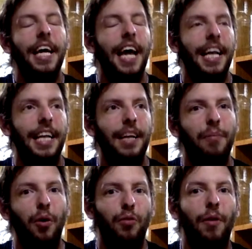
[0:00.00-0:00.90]
And then they
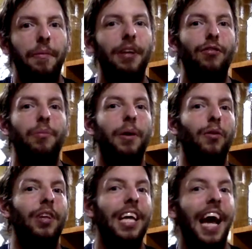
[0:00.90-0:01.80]
both reminisce
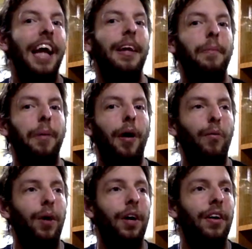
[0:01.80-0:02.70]
about the ending
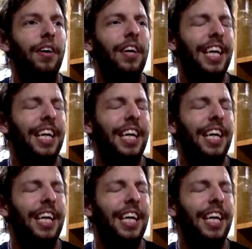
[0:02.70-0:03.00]
part where,